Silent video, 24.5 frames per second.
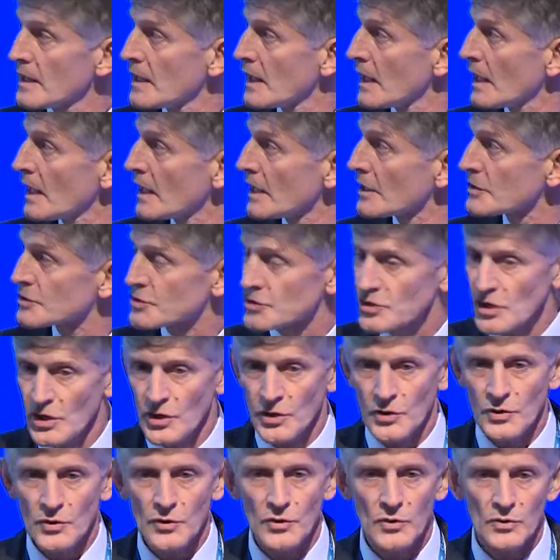Uh,
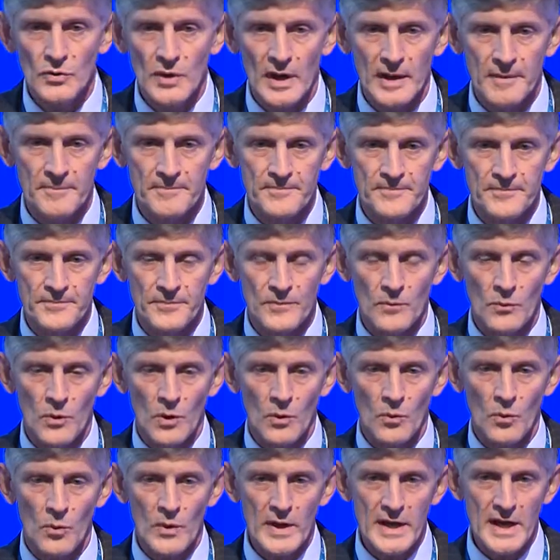so um,
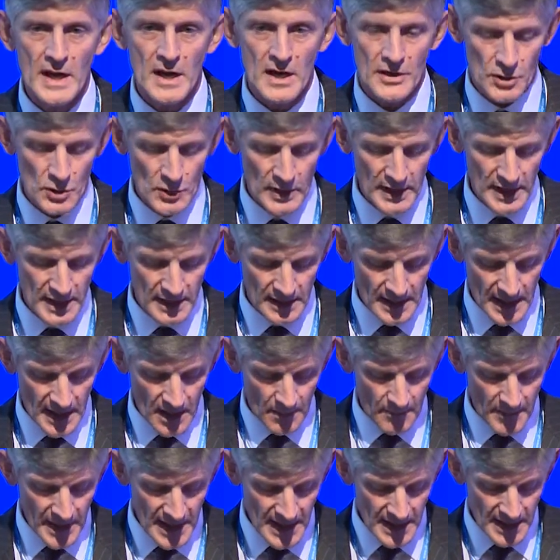what we are doing,
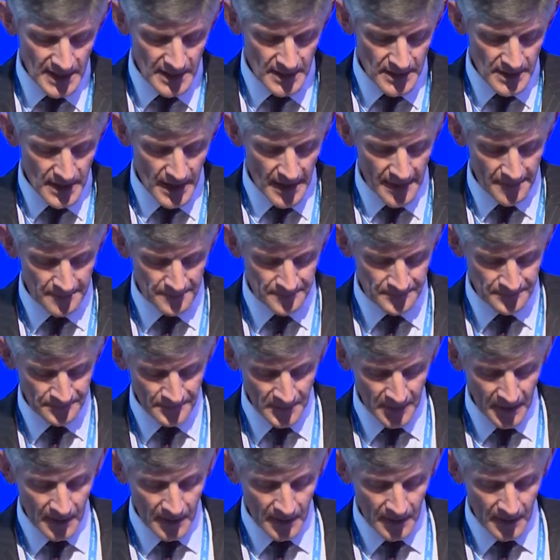our main, um,